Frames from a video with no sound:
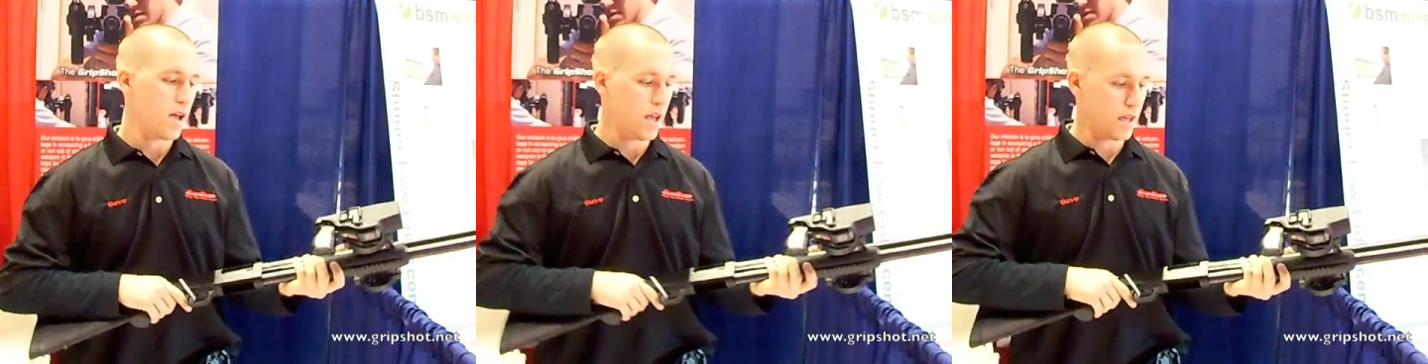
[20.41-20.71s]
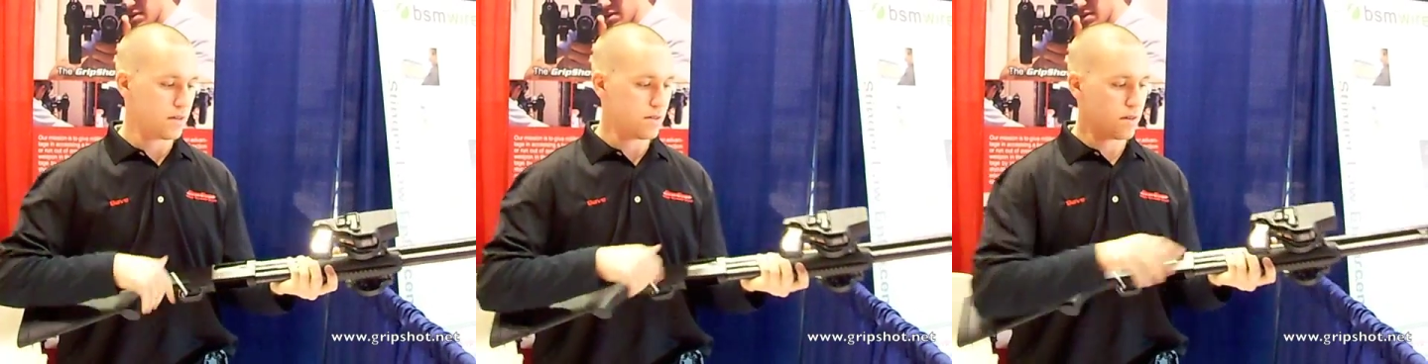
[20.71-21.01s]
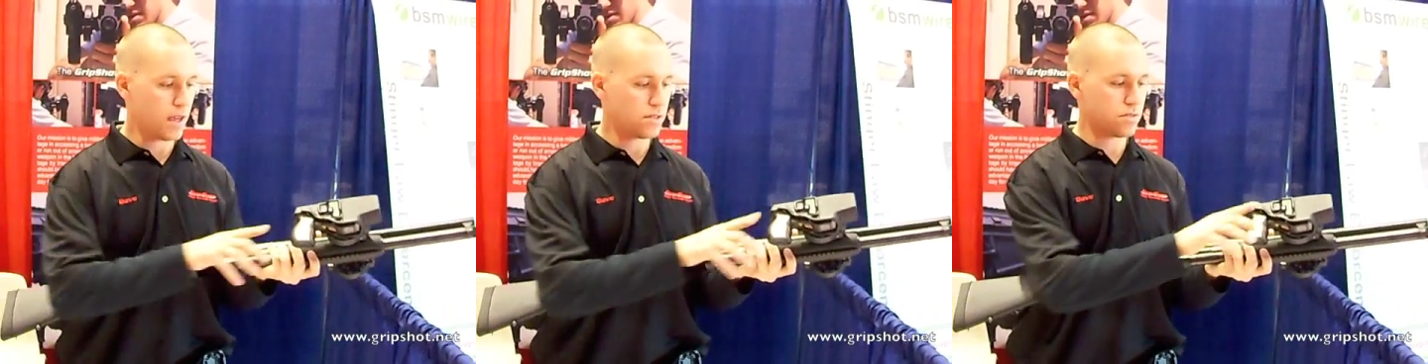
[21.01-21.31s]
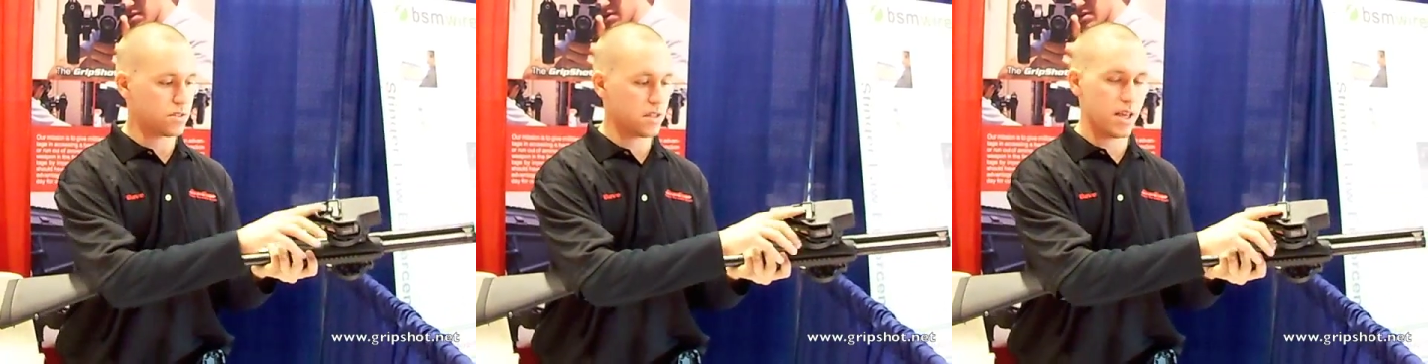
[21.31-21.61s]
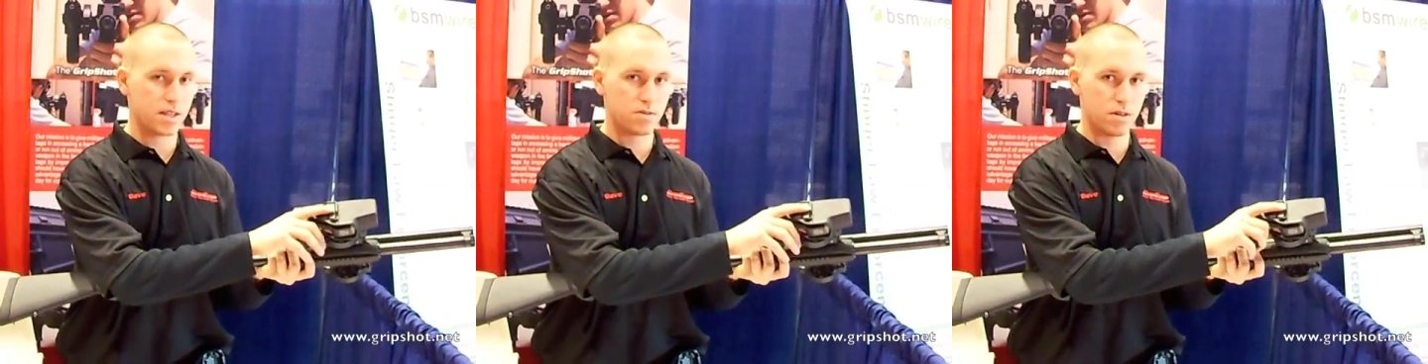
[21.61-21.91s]
And as you see,
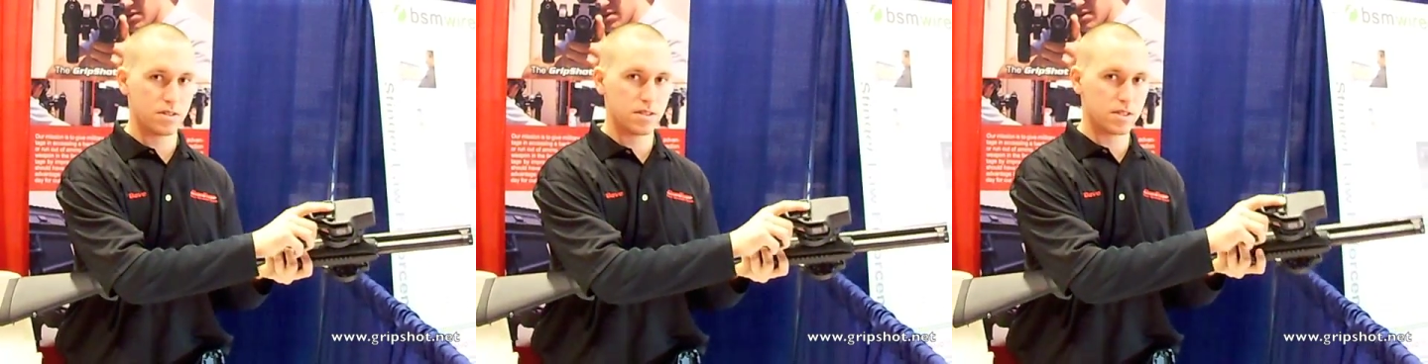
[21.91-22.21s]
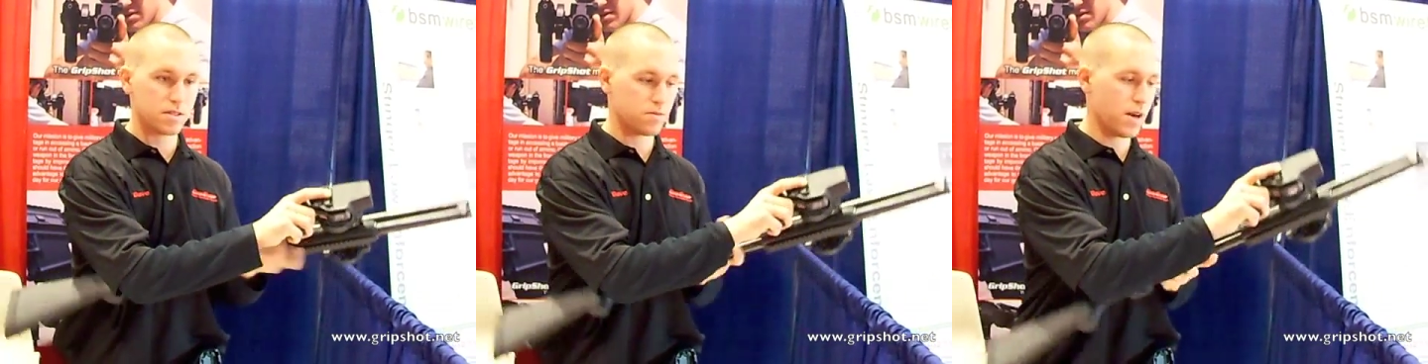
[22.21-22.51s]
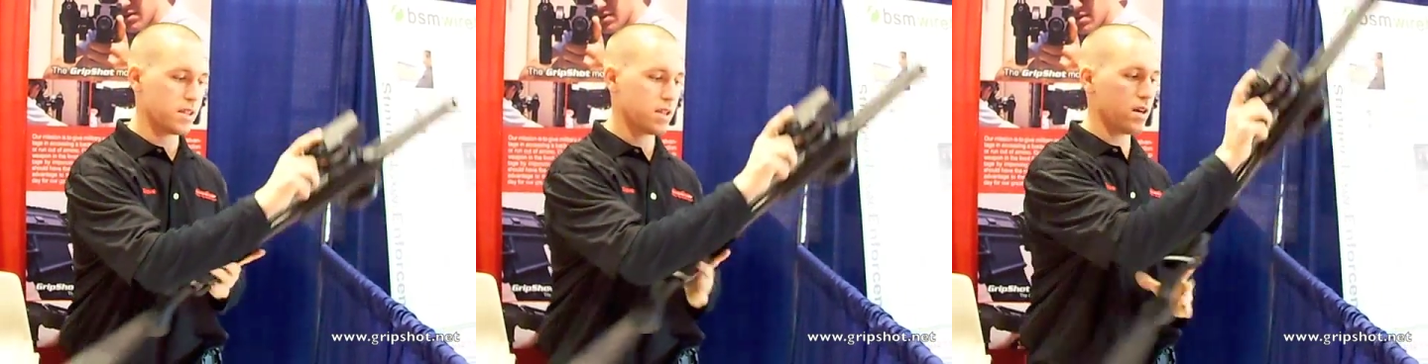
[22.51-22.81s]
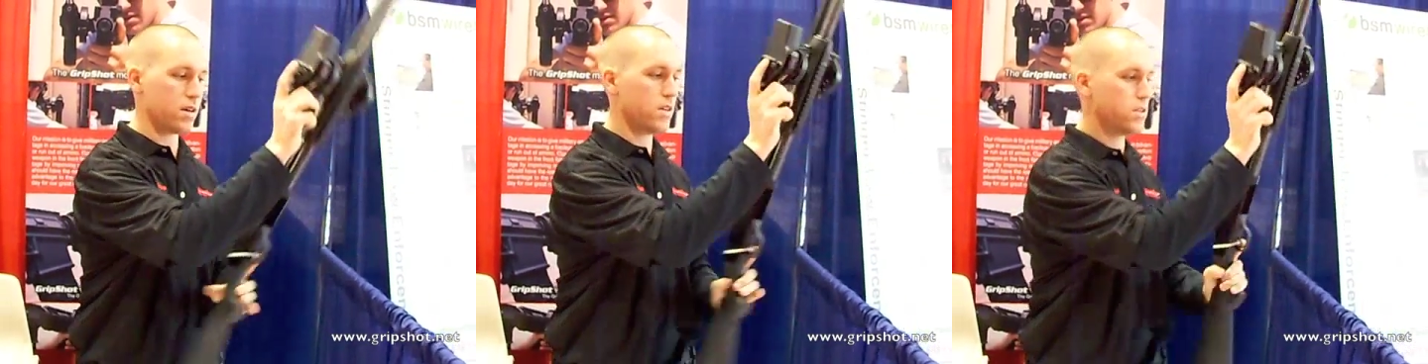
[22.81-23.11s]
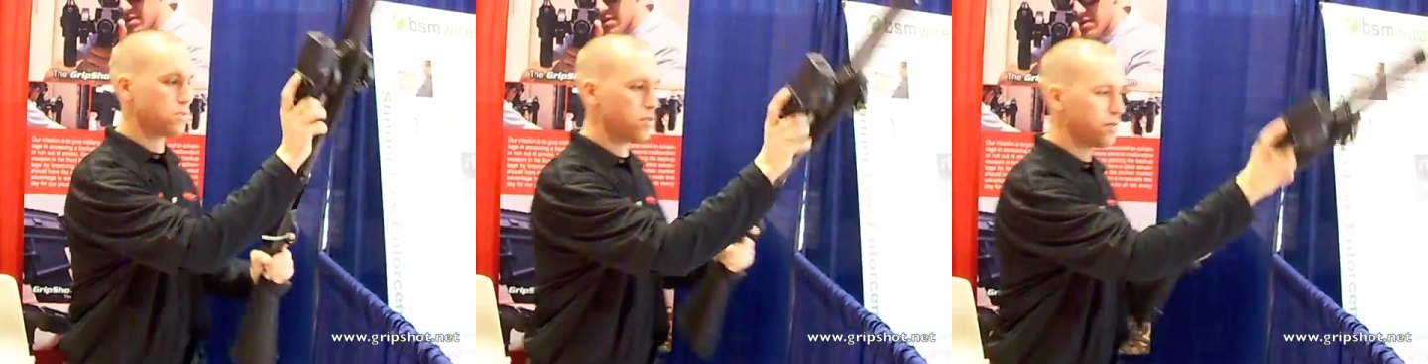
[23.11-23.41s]
the X26 is right there.
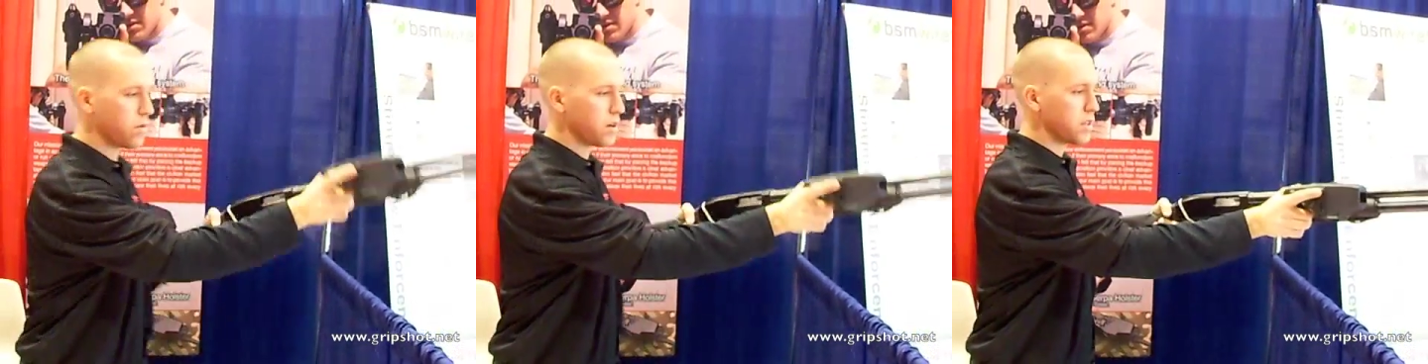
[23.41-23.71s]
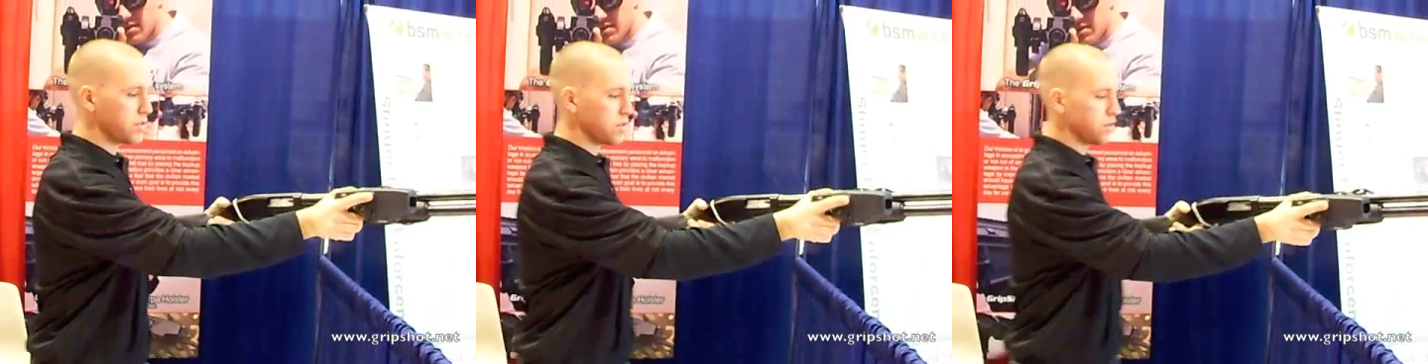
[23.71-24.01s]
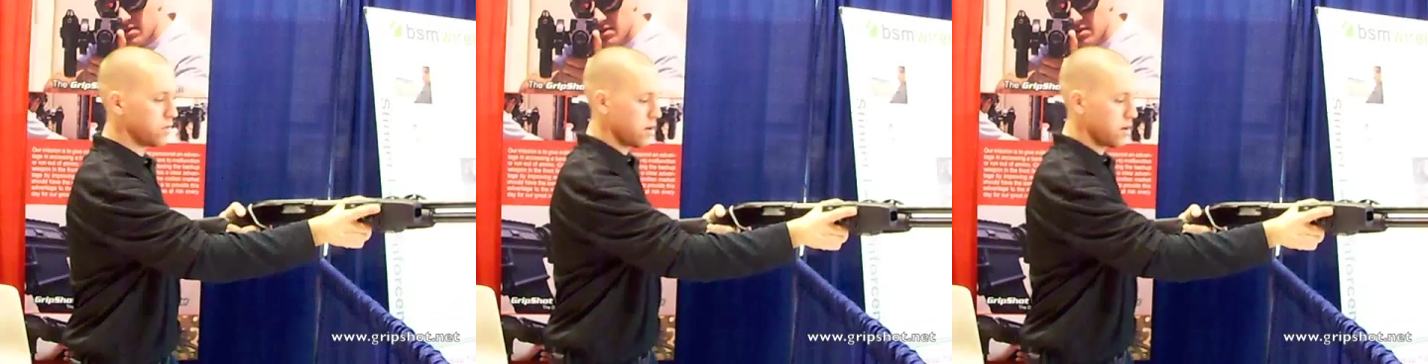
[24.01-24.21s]
So if you wanted to